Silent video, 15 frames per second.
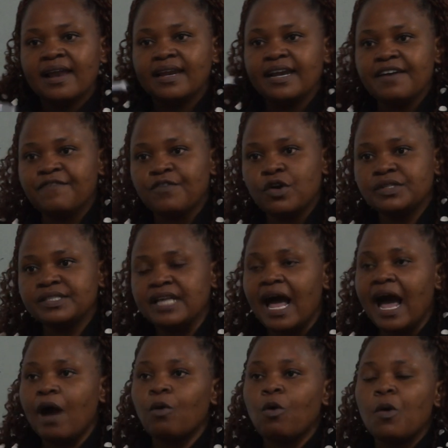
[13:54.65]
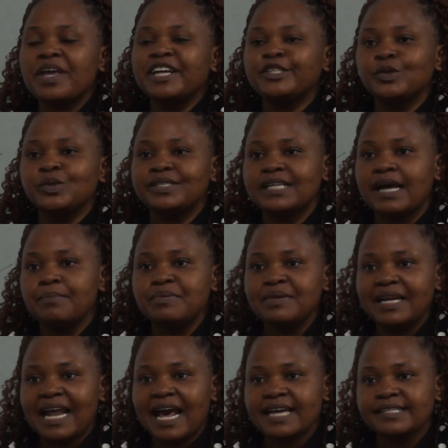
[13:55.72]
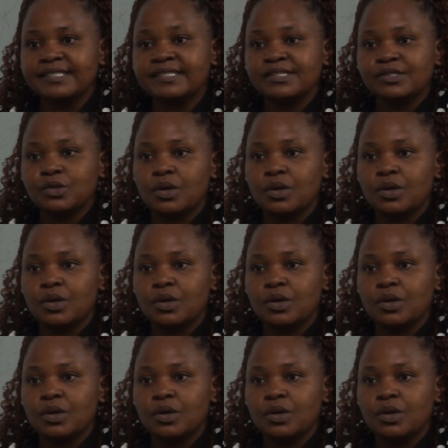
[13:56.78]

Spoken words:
levels are going to stabilize,